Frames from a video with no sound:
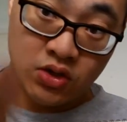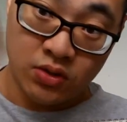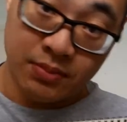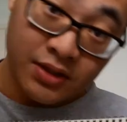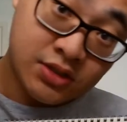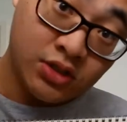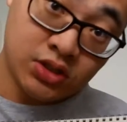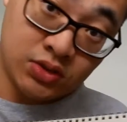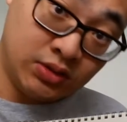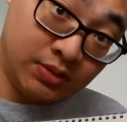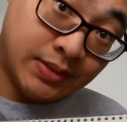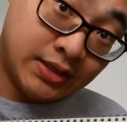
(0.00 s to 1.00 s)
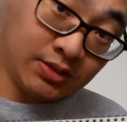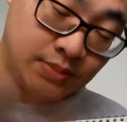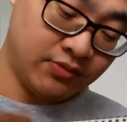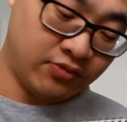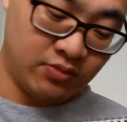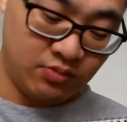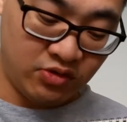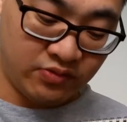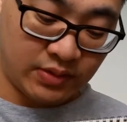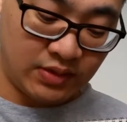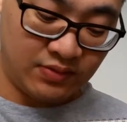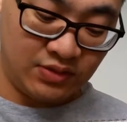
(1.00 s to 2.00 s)
Your muscles are responsible for
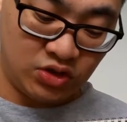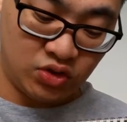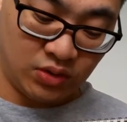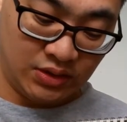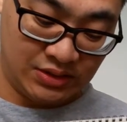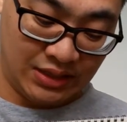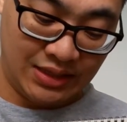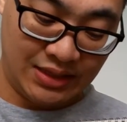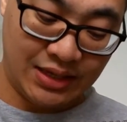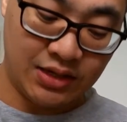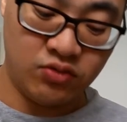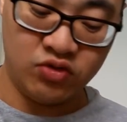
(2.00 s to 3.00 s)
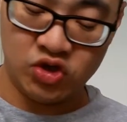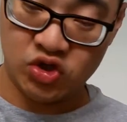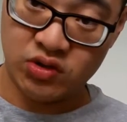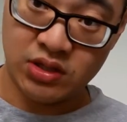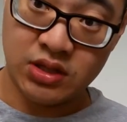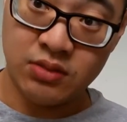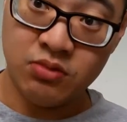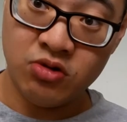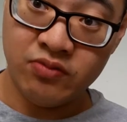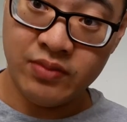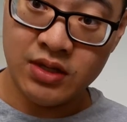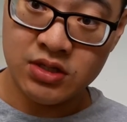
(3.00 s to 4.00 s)
movement of this joint, and they can restrict the
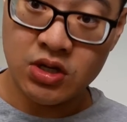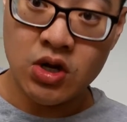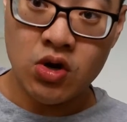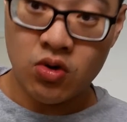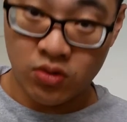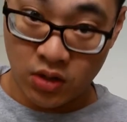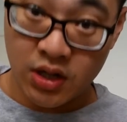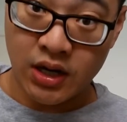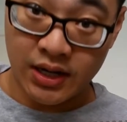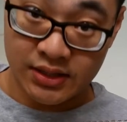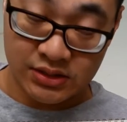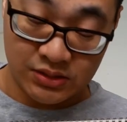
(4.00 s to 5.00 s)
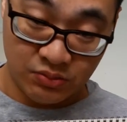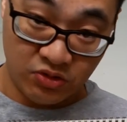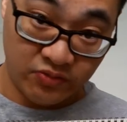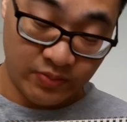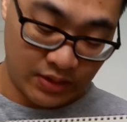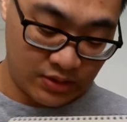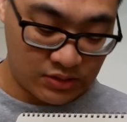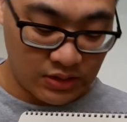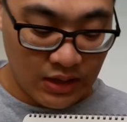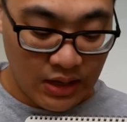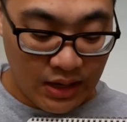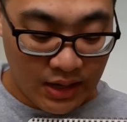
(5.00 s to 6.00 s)
movement or cause the movement.
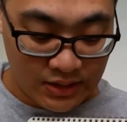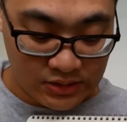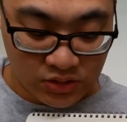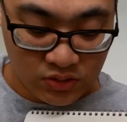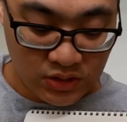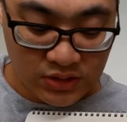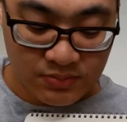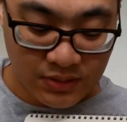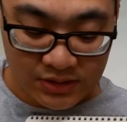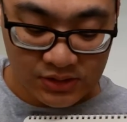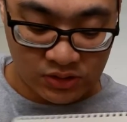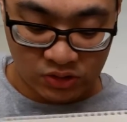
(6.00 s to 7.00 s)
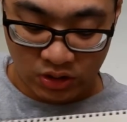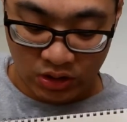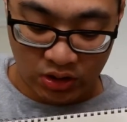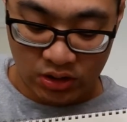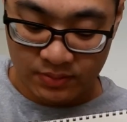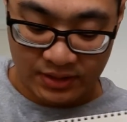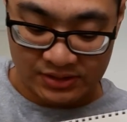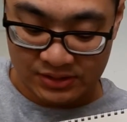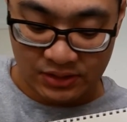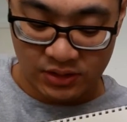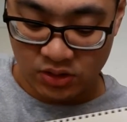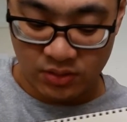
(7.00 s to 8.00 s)
And so these muscles are
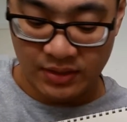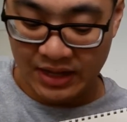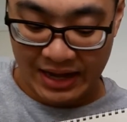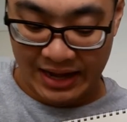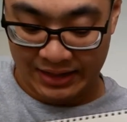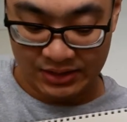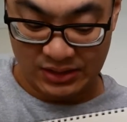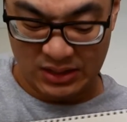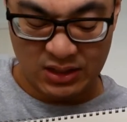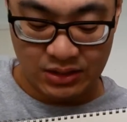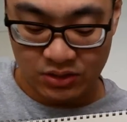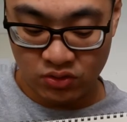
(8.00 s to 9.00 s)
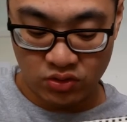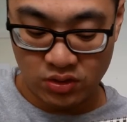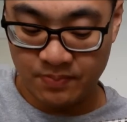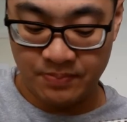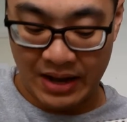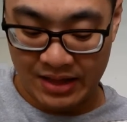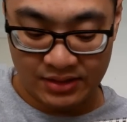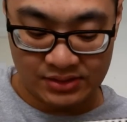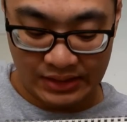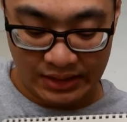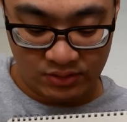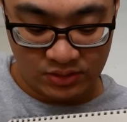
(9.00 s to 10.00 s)
basically going to be acting in order to
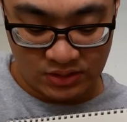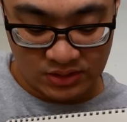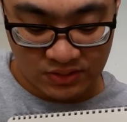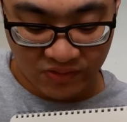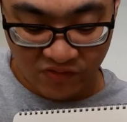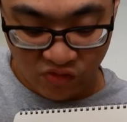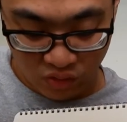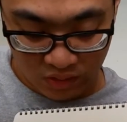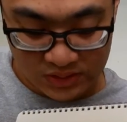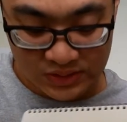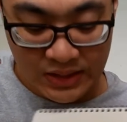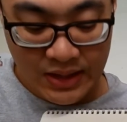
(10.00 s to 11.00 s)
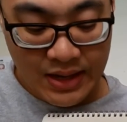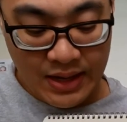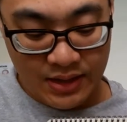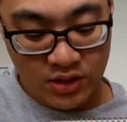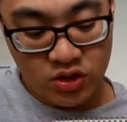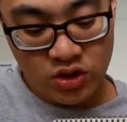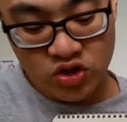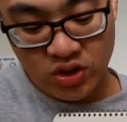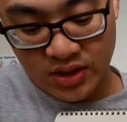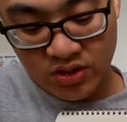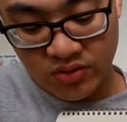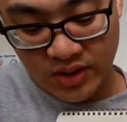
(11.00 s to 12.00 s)
balance out this force, and they're going to
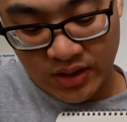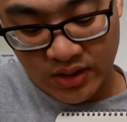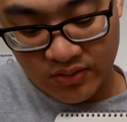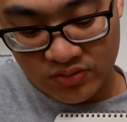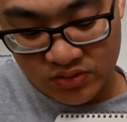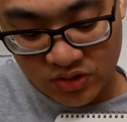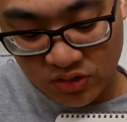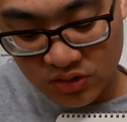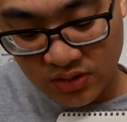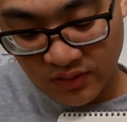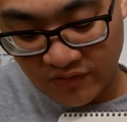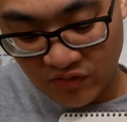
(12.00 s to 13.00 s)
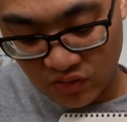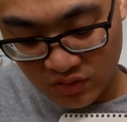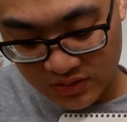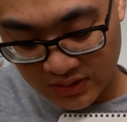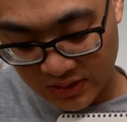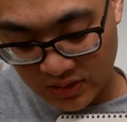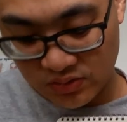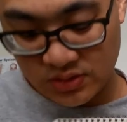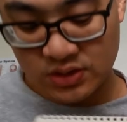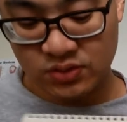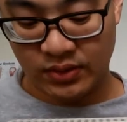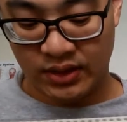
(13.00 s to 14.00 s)
try to create a resultant force that goes
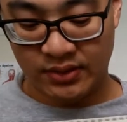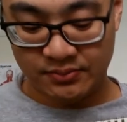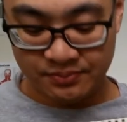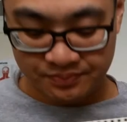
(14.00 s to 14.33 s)
this way.